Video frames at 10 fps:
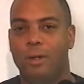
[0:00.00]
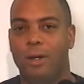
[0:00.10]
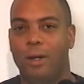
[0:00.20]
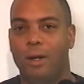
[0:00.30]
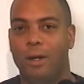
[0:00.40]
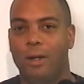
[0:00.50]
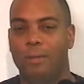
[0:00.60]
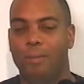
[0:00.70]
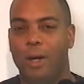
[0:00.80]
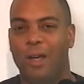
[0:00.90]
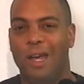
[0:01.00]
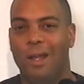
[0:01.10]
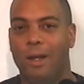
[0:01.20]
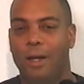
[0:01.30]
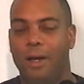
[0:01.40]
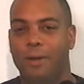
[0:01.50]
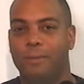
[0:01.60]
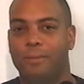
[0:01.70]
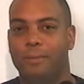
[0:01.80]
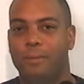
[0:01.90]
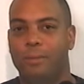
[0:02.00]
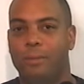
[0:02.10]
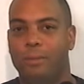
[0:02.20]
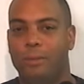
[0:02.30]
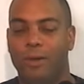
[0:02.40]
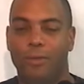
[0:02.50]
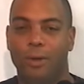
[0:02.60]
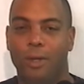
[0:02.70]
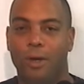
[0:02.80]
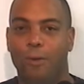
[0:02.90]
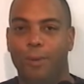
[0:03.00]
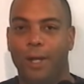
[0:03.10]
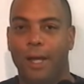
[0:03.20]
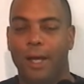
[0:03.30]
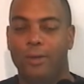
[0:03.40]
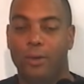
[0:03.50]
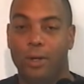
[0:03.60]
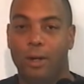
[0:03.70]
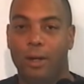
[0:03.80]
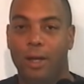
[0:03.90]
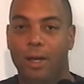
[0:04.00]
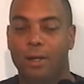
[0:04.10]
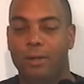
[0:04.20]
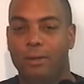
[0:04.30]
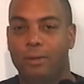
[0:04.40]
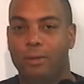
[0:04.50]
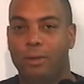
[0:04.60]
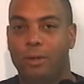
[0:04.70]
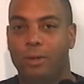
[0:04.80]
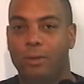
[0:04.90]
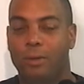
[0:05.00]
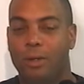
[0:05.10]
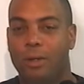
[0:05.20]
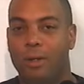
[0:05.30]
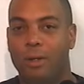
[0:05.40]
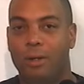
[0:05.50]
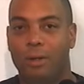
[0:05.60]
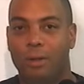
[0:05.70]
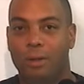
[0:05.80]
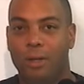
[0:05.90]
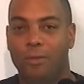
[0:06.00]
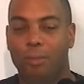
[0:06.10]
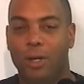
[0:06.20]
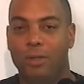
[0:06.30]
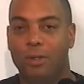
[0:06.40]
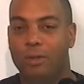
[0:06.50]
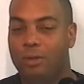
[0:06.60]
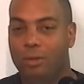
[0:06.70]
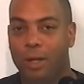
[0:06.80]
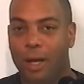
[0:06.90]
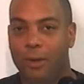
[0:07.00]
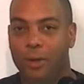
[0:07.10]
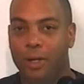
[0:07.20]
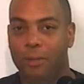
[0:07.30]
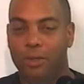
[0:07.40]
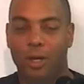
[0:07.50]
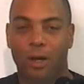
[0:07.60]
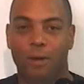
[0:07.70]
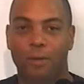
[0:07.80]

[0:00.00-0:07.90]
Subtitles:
About 8 o'clock, I figured they'd open at 8, so I call at 8. You know, leave a message. How do I get my child?